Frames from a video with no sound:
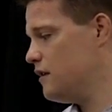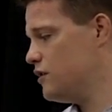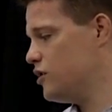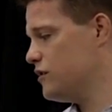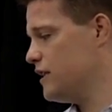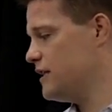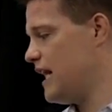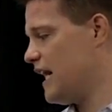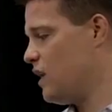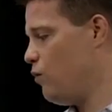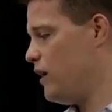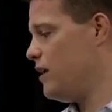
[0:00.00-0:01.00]
So you'll see
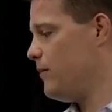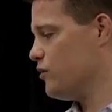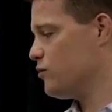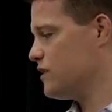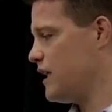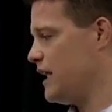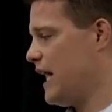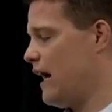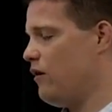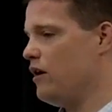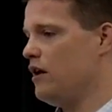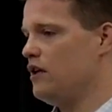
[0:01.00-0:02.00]
exactly what emails we're sending
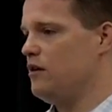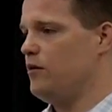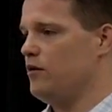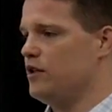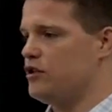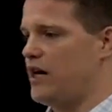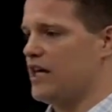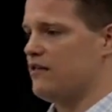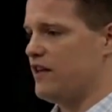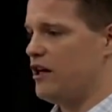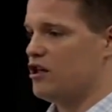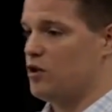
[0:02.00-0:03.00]
out to build the
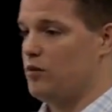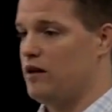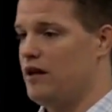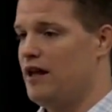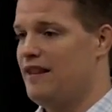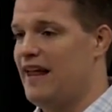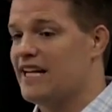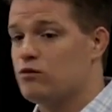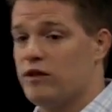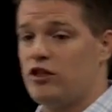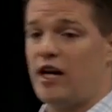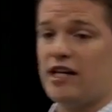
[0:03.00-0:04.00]
attractive character. But that's
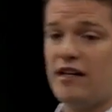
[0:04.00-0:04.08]
when the